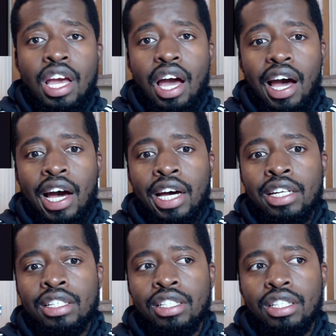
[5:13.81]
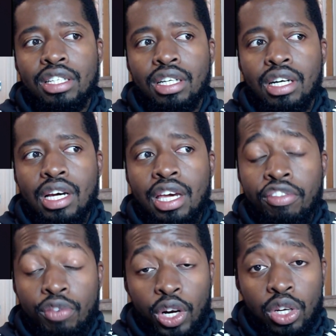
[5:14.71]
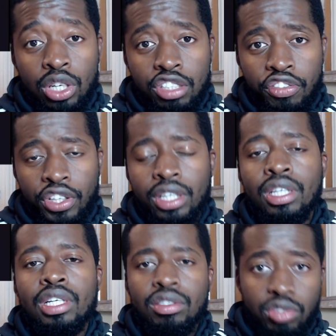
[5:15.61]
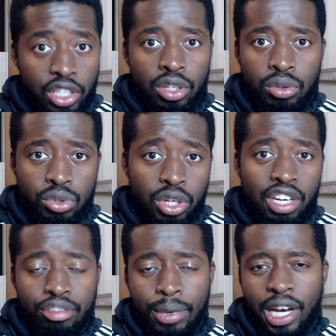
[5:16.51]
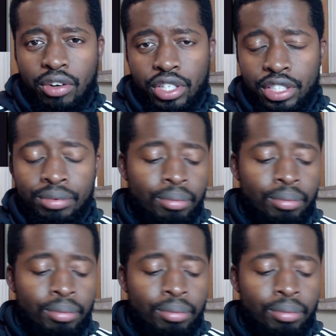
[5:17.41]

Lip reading: And if Reguilon is fit, Reguilon will start left back, I reckon.